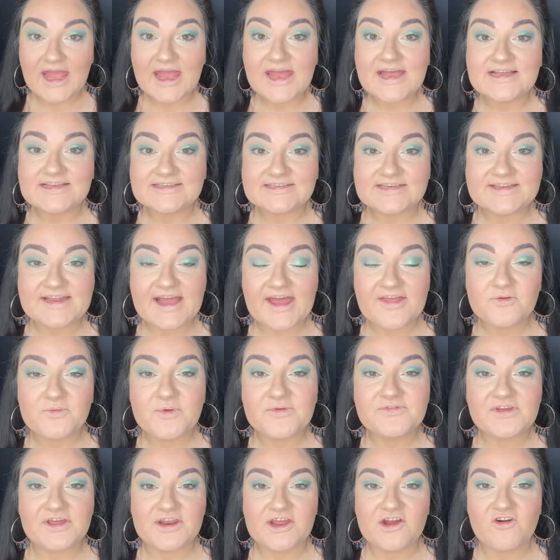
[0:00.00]
So now that
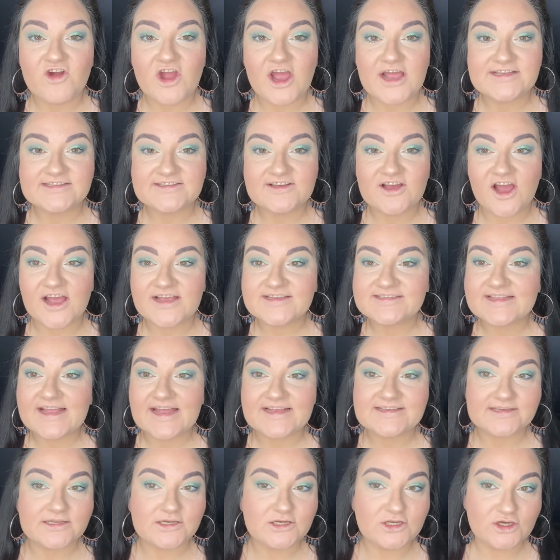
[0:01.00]
we've done our eyes, guys,
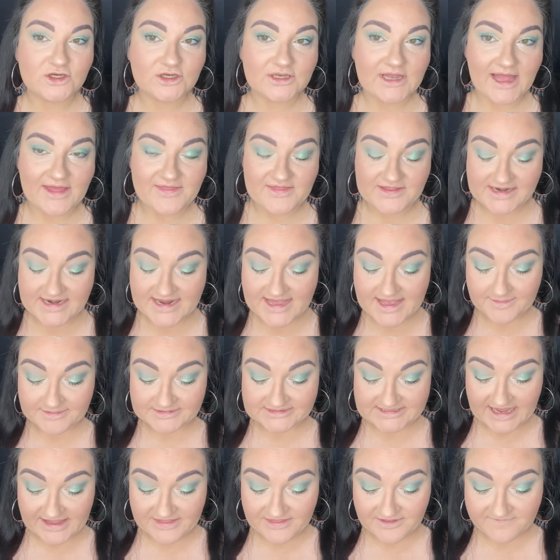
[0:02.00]
let's look at the lips.
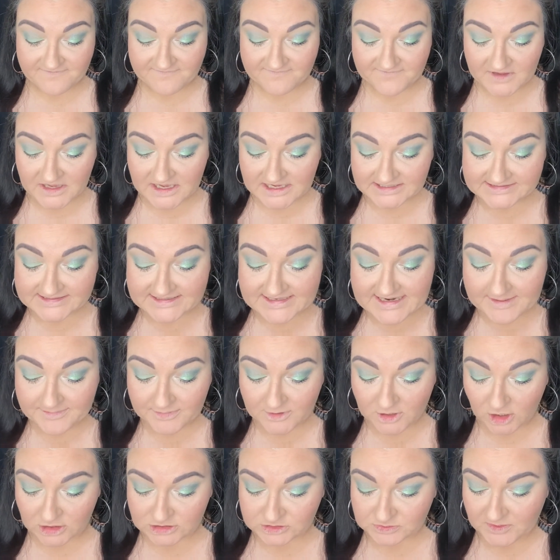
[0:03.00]
And the first lip
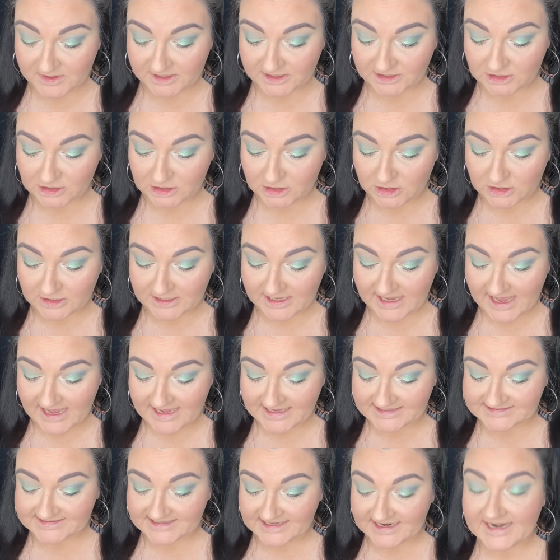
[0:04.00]
gloss we're going to look at
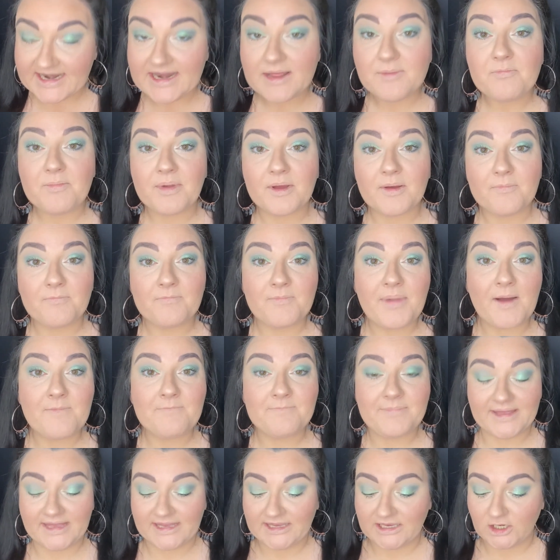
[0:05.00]
is the Lip
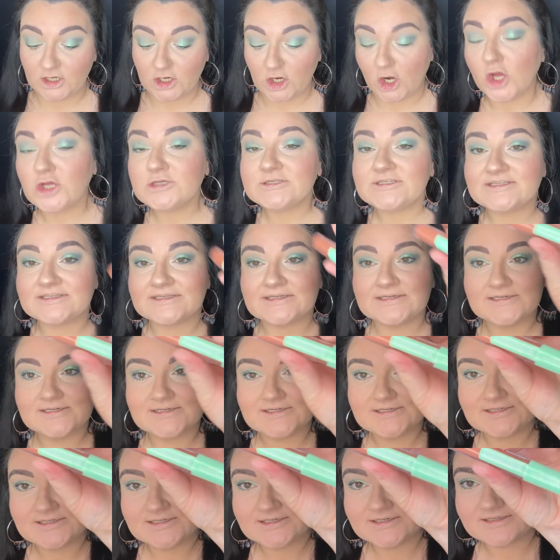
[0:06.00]
Pumping Gloss.
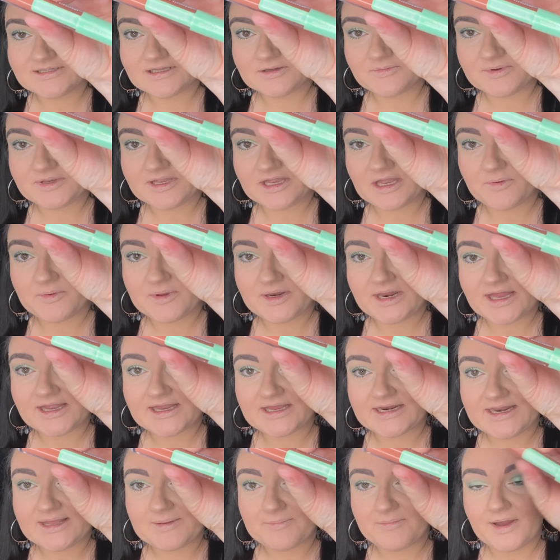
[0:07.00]
There we go. We like a
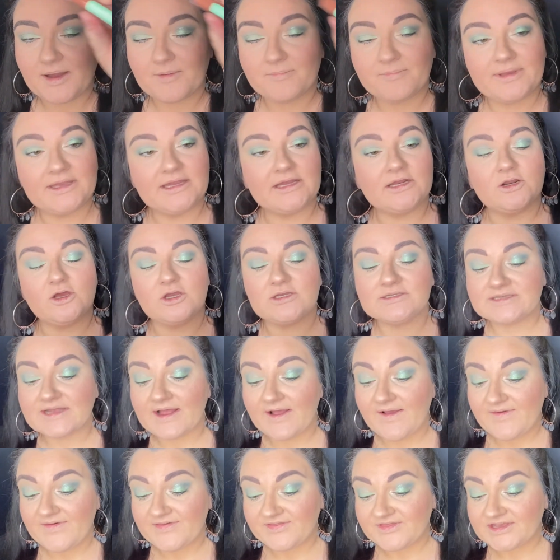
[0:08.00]
lip pumping gloss.
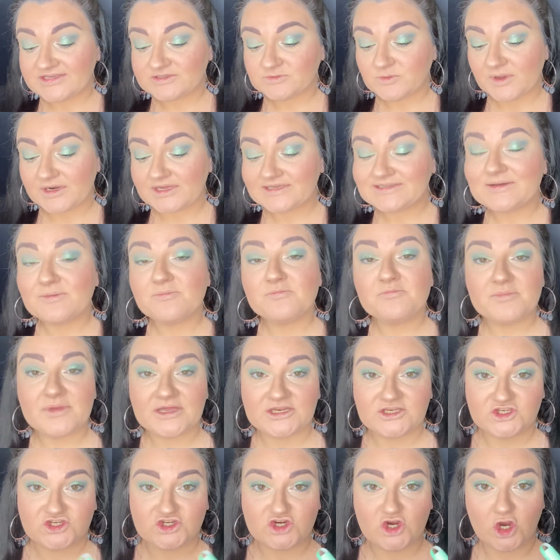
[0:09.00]
This one is in
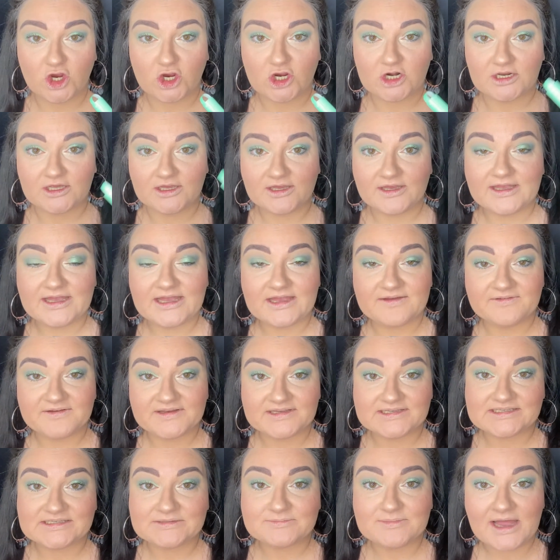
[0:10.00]
mint chocolate. If
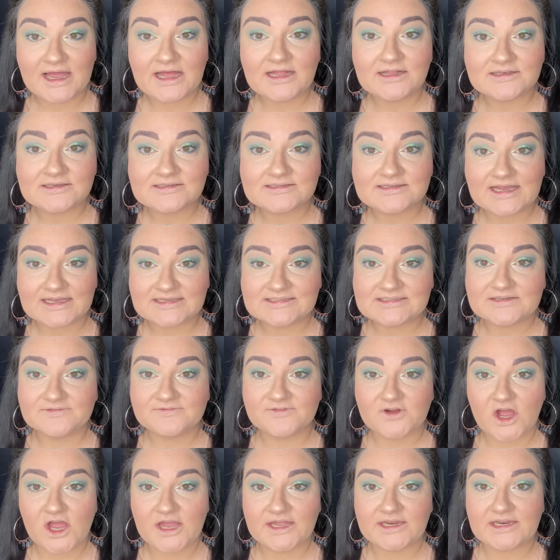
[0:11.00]
it smells as
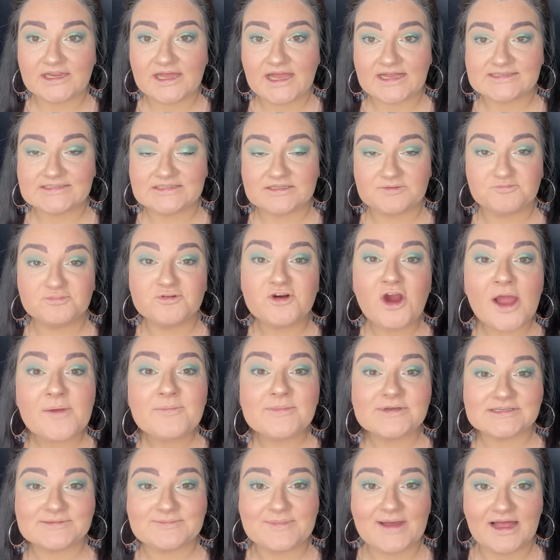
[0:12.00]
divine as the
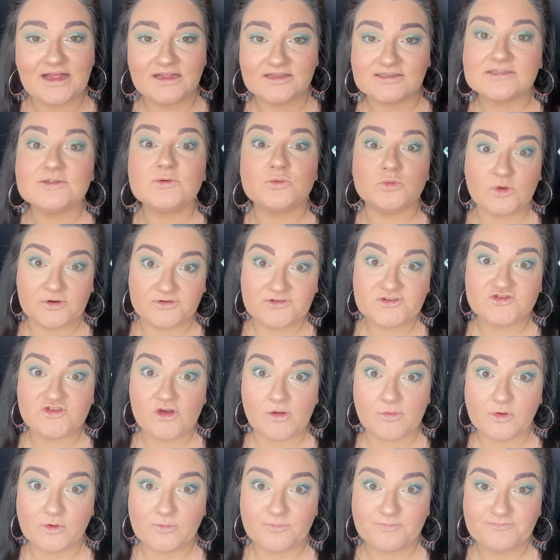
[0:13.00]
primer smelt, we're in
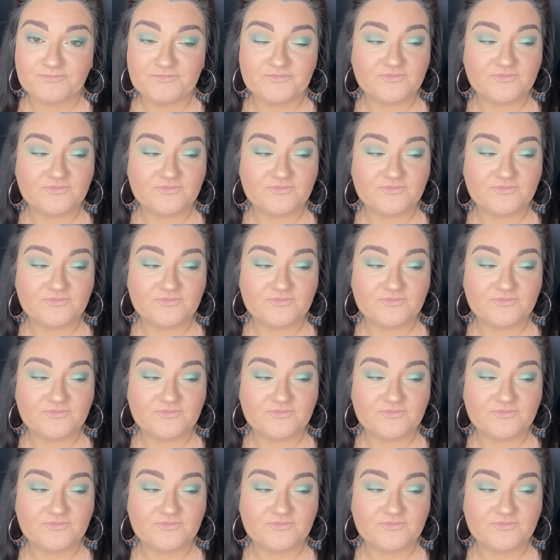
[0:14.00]
trouble.